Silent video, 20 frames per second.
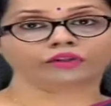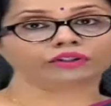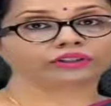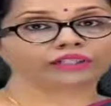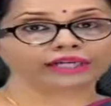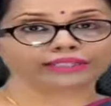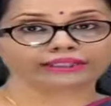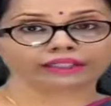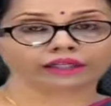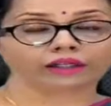
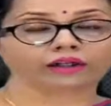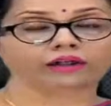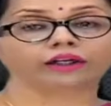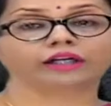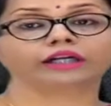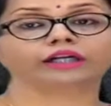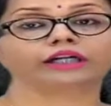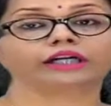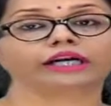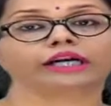this has
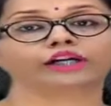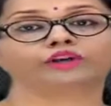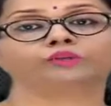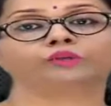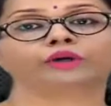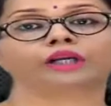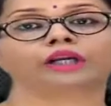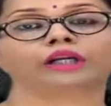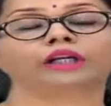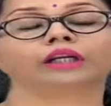occurred,
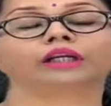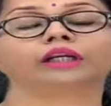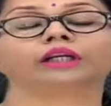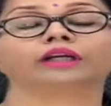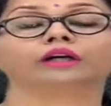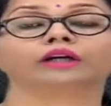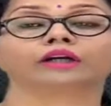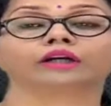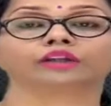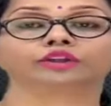it will
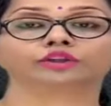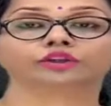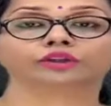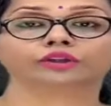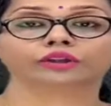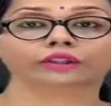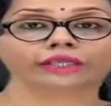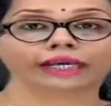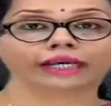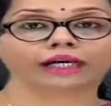
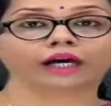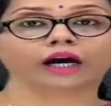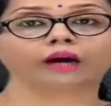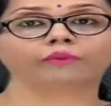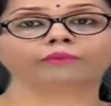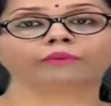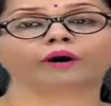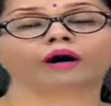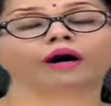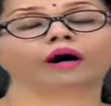take
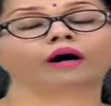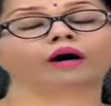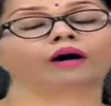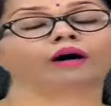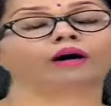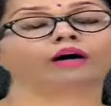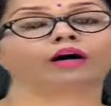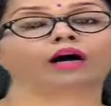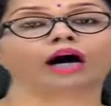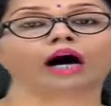up
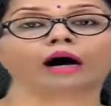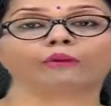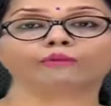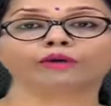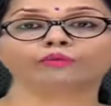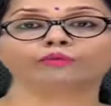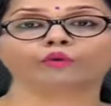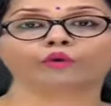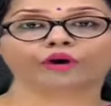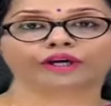
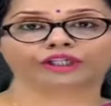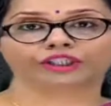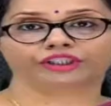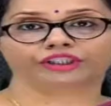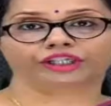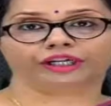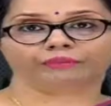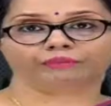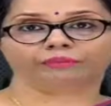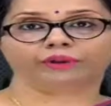amoeboid
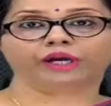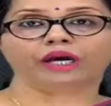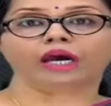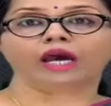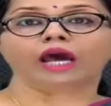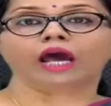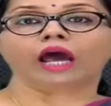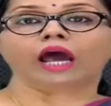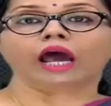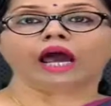shape,
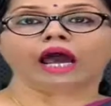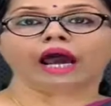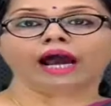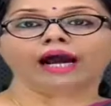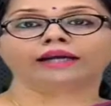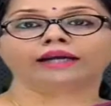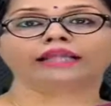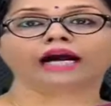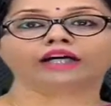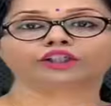
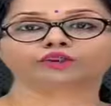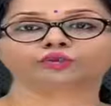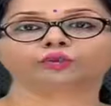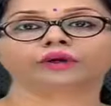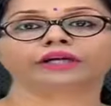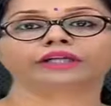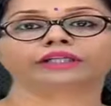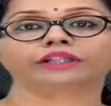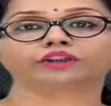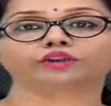and that's
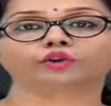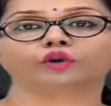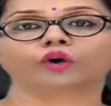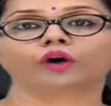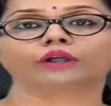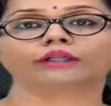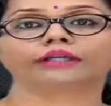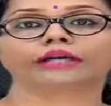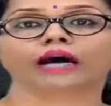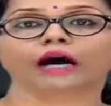why it is
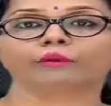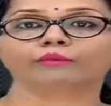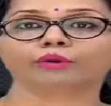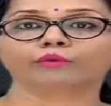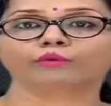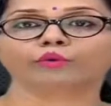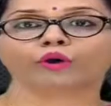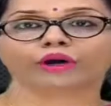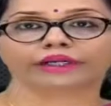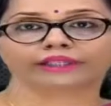called the
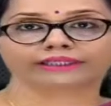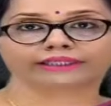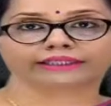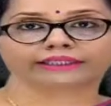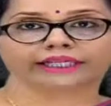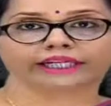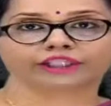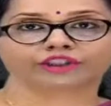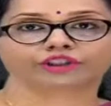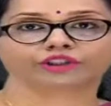amoeboid
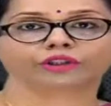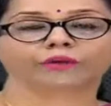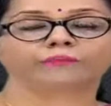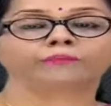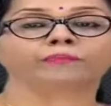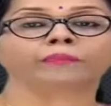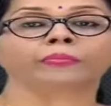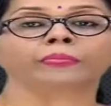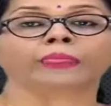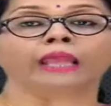stage.
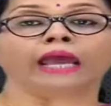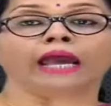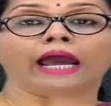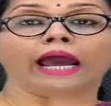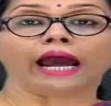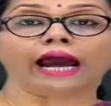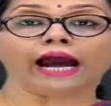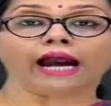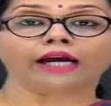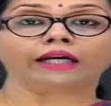
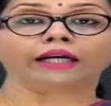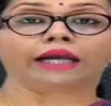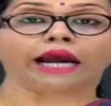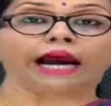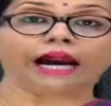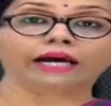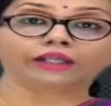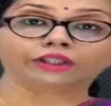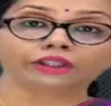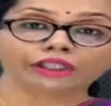And
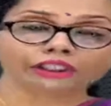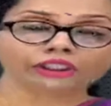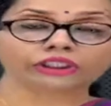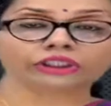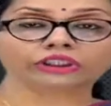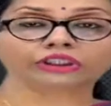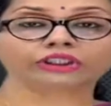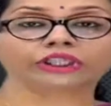at this